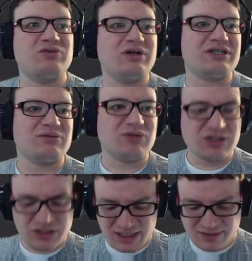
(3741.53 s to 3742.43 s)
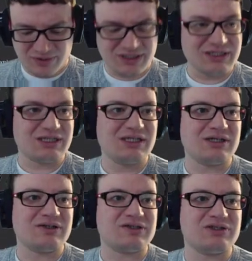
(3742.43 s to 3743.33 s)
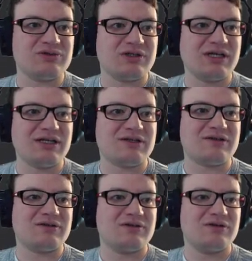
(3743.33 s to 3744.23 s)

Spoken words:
want to merge that one in here. So git